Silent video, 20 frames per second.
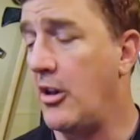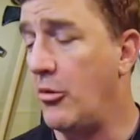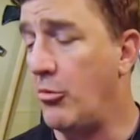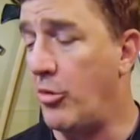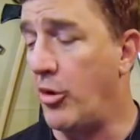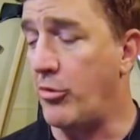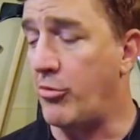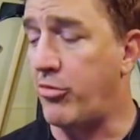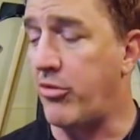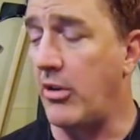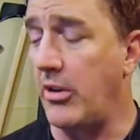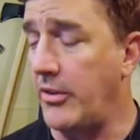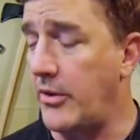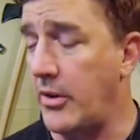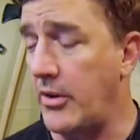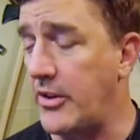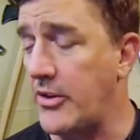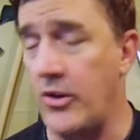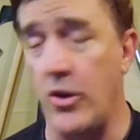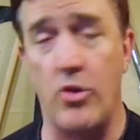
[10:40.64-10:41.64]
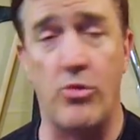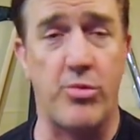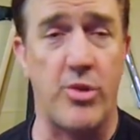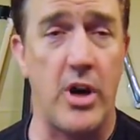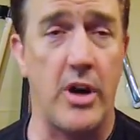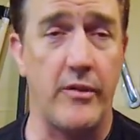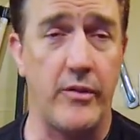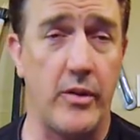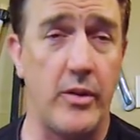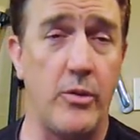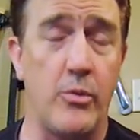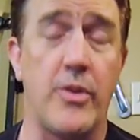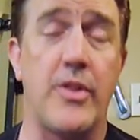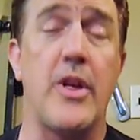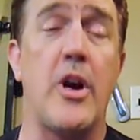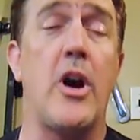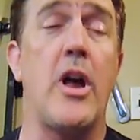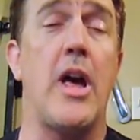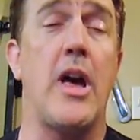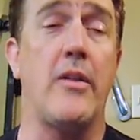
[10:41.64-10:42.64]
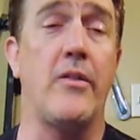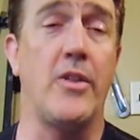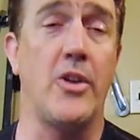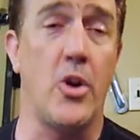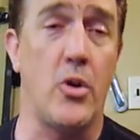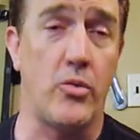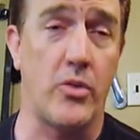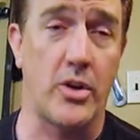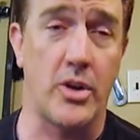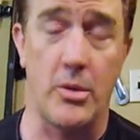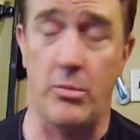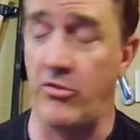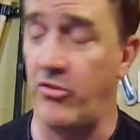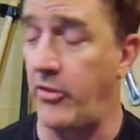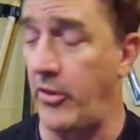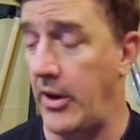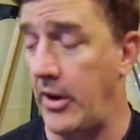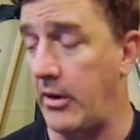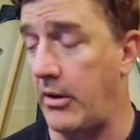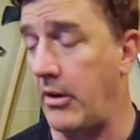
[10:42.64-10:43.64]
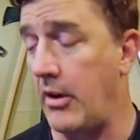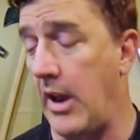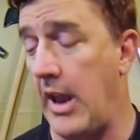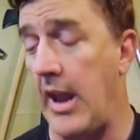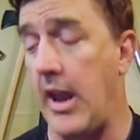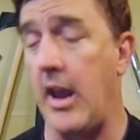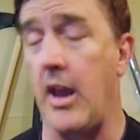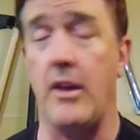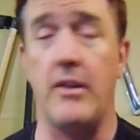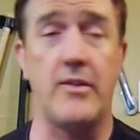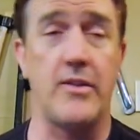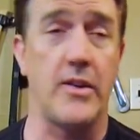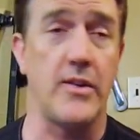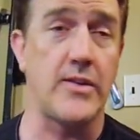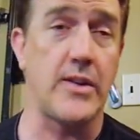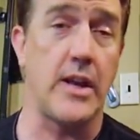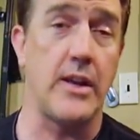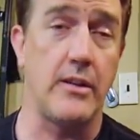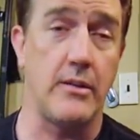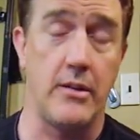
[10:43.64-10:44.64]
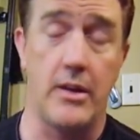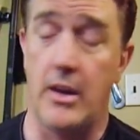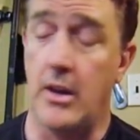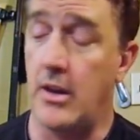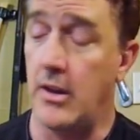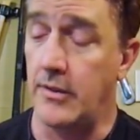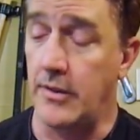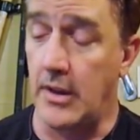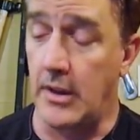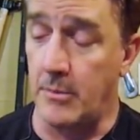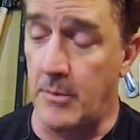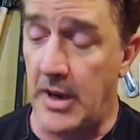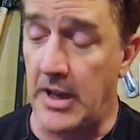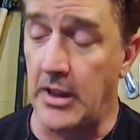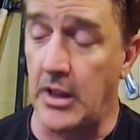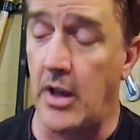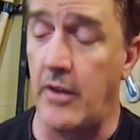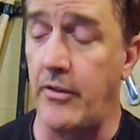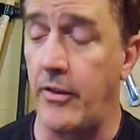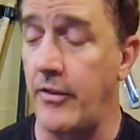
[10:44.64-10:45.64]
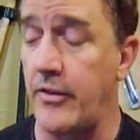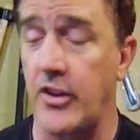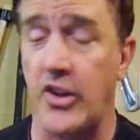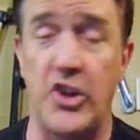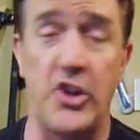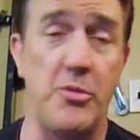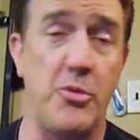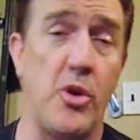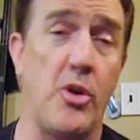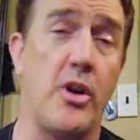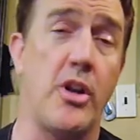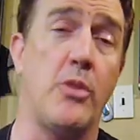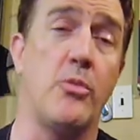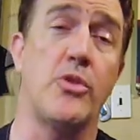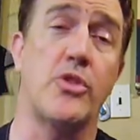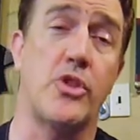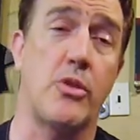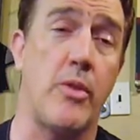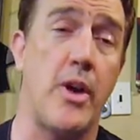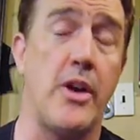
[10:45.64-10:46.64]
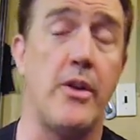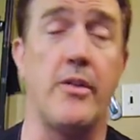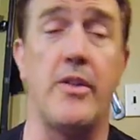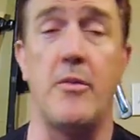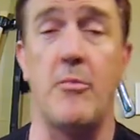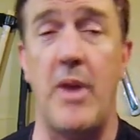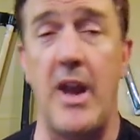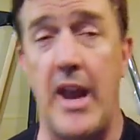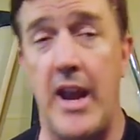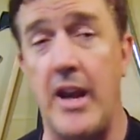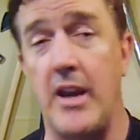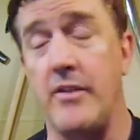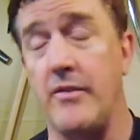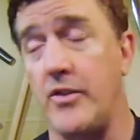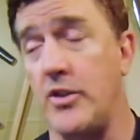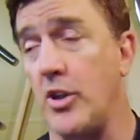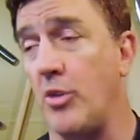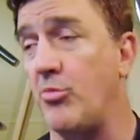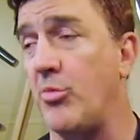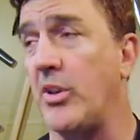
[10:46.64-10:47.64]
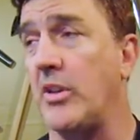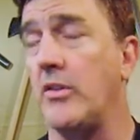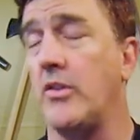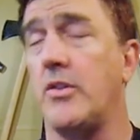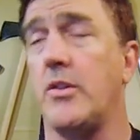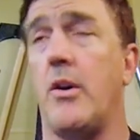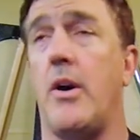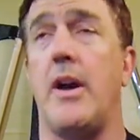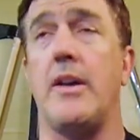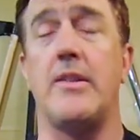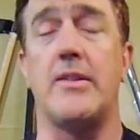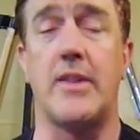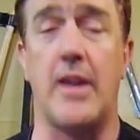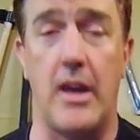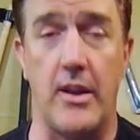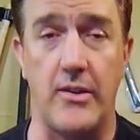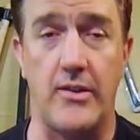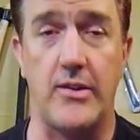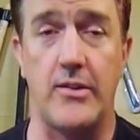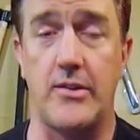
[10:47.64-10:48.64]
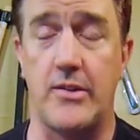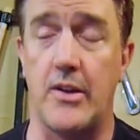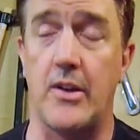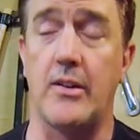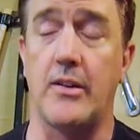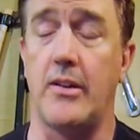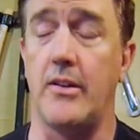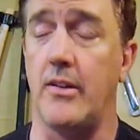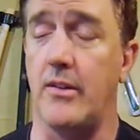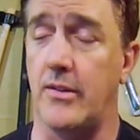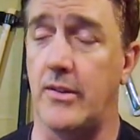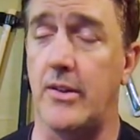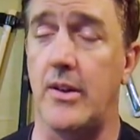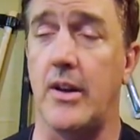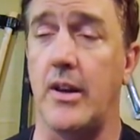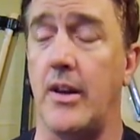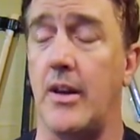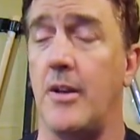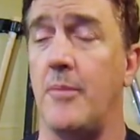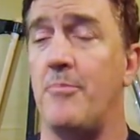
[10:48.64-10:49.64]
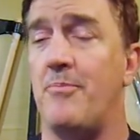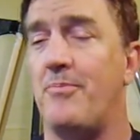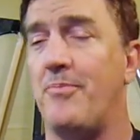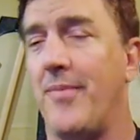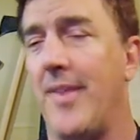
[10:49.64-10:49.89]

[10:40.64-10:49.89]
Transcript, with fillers: But there is no bravery without having to overcome fear. And since my love of the community was greater than my hate of jumping, so I just kind of suck it up.